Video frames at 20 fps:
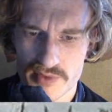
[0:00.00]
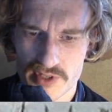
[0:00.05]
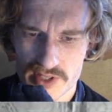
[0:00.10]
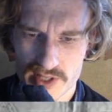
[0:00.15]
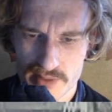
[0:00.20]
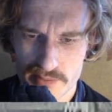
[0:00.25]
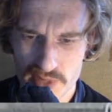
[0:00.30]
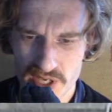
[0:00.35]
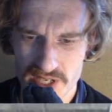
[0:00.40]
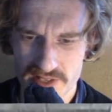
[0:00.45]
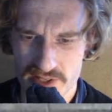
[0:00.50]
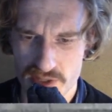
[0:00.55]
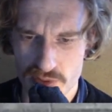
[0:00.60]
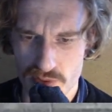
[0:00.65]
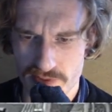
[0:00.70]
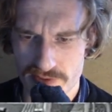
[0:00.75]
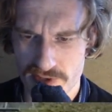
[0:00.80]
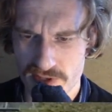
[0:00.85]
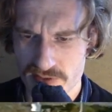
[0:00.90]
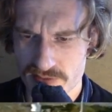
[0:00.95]
Zambezi
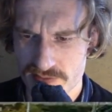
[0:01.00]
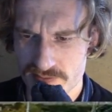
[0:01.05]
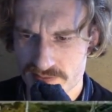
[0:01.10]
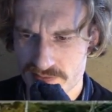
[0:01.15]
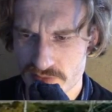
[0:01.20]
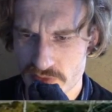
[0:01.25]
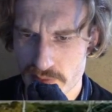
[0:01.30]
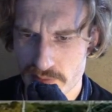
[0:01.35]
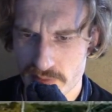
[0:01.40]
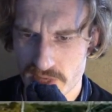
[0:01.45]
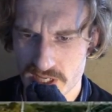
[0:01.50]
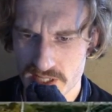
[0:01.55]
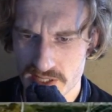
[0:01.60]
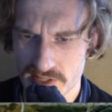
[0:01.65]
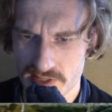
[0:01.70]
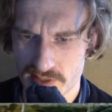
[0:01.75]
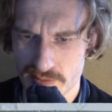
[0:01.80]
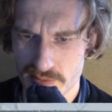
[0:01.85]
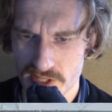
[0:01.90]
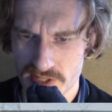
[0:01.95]
River, the mighty
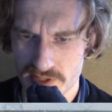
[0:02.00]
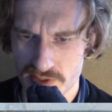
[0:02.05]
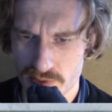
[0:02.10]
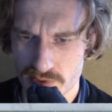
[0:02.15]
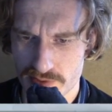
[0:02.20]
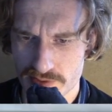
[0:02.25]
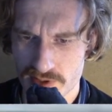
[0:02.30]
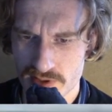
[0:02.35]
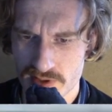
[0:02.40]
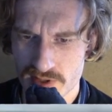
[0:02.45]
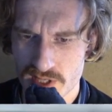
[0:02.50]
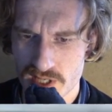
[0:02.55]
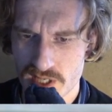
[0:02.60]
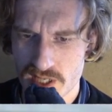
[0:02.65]
Zambezi River,